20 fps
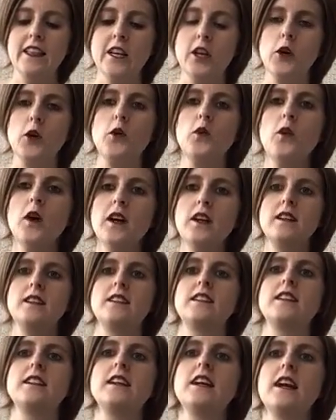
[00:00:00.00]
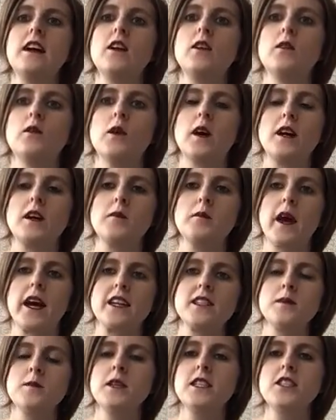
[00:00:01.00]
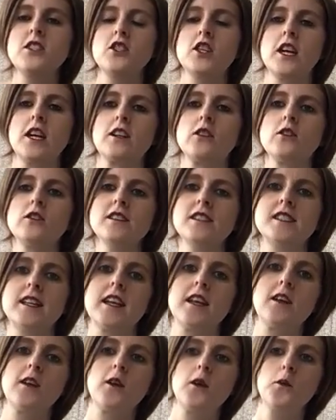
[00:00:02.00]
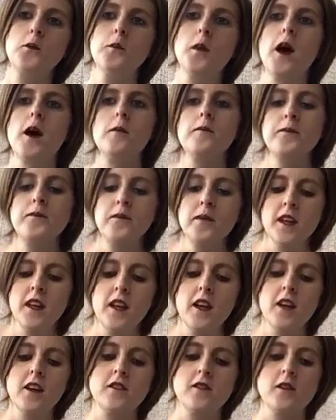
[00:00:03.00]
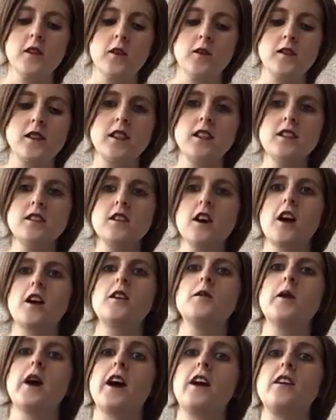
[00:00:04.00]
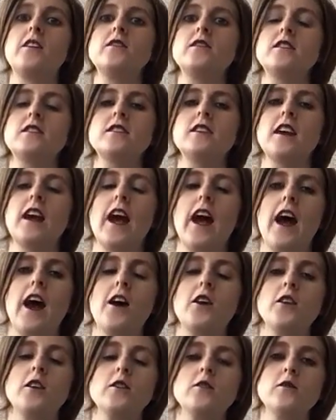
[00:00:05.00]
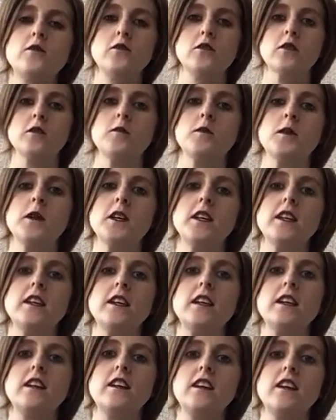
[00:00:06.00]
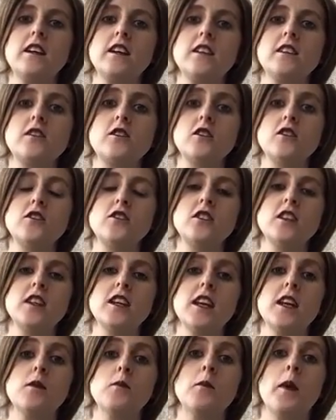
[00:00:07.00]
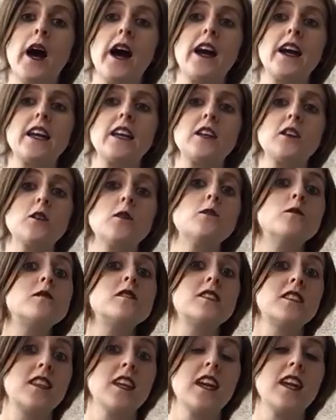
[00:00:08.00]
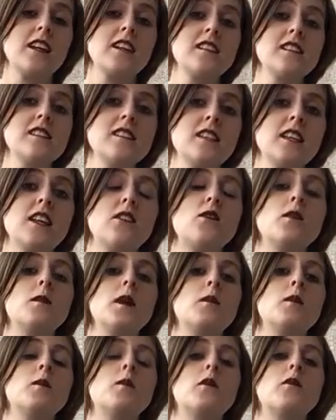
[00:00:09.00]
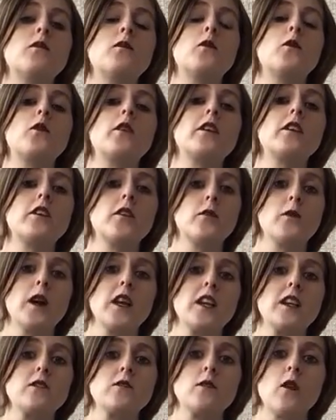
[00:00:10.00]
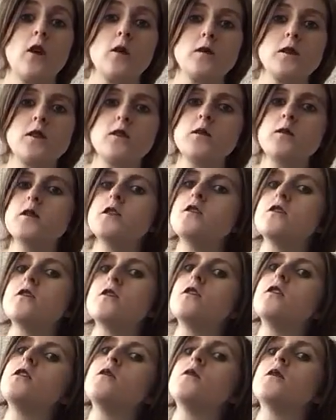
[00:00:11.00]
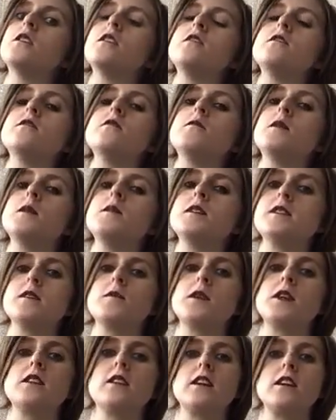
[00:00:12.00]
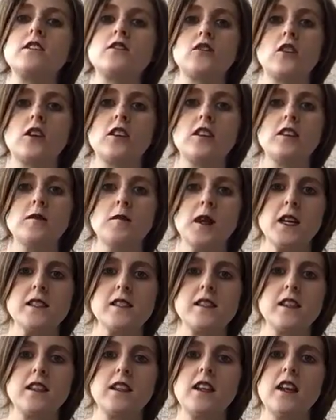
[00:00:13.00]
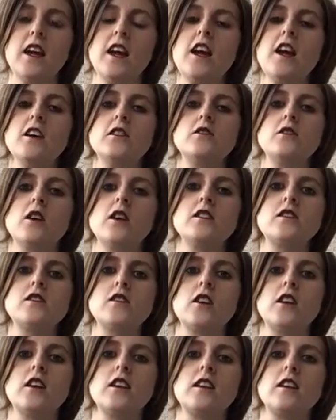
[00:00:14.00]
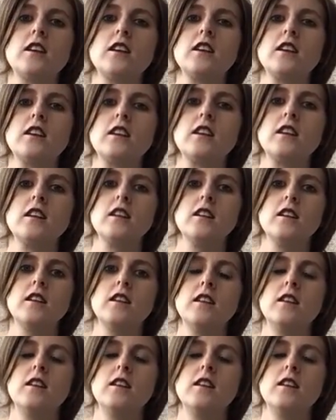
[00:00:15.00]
Hello, welcome back to my channel, Set at Home Mom. So I was going to talk about how you should be searching and buying used things even maybe before you're ready to homeschool, but you know you want to do maybe something like Charlotte Mason. So I started